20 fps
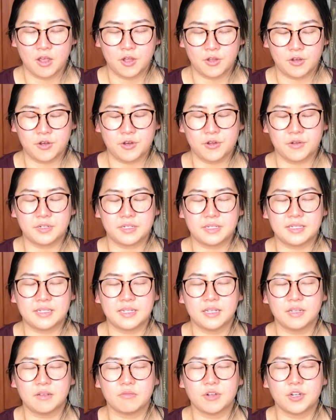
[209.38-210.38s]

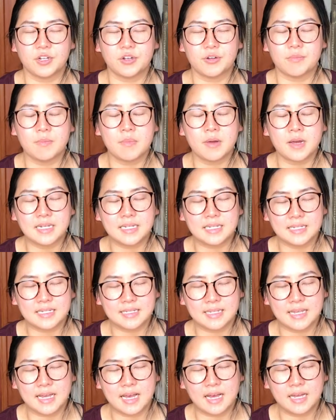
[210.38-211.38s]
noticing where your mind is
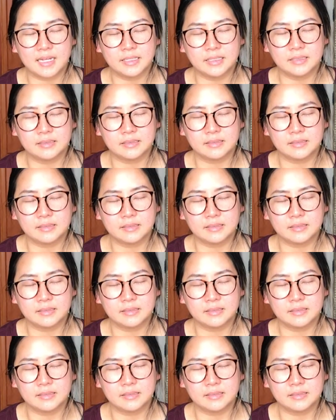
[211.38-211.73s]
at,